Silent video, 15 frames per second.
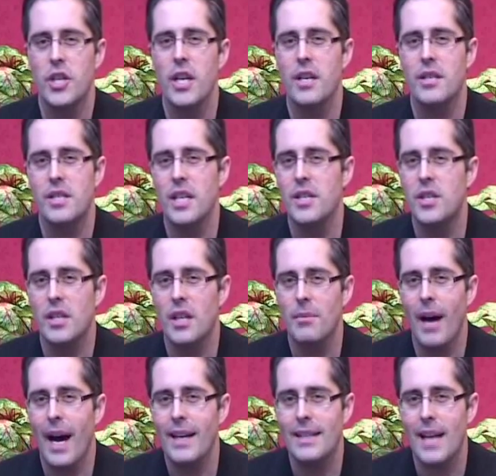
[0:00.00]
she is teaching
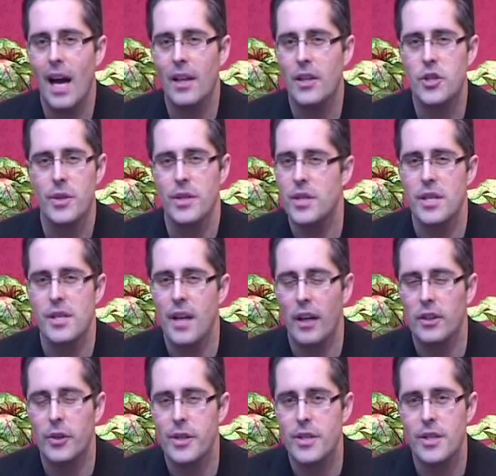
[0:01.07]
them idolatry. She's
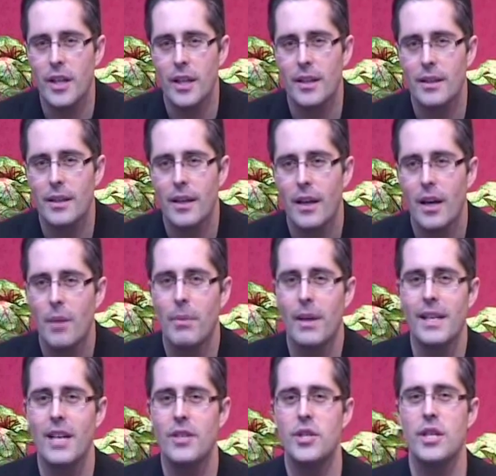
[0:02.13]
not Christian.
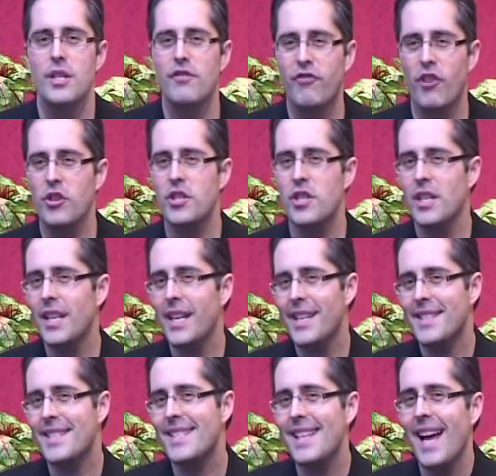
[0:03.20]
But yet she's functioning
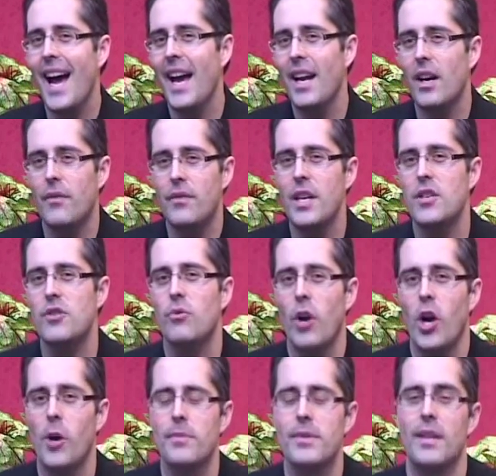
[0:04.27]
inside of these
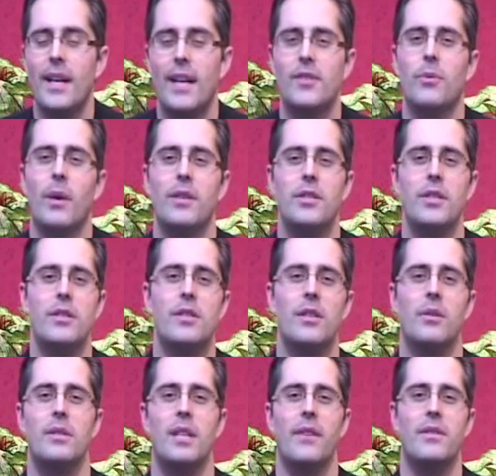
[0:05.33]
realms, and that's why she's
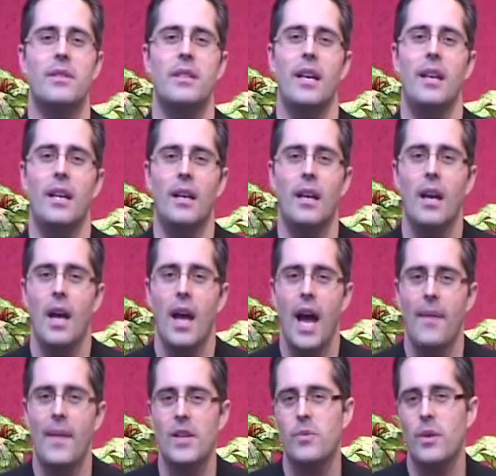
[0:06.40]
so devastating,
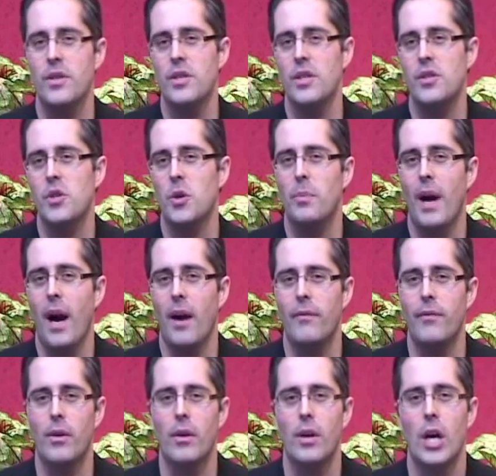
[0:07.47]
and that's why she's so
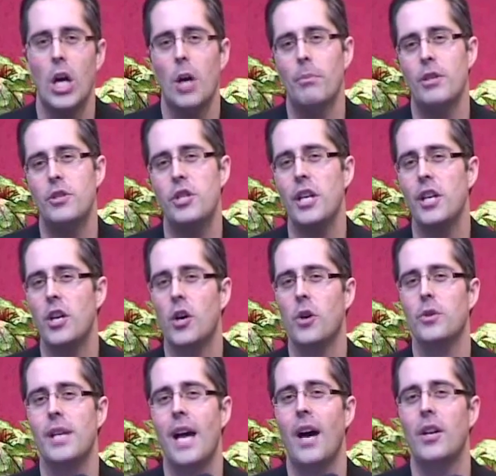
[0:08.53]
powerful. But she
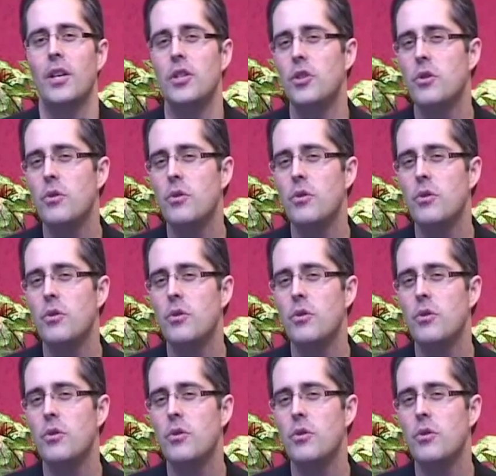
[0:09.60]
knows how to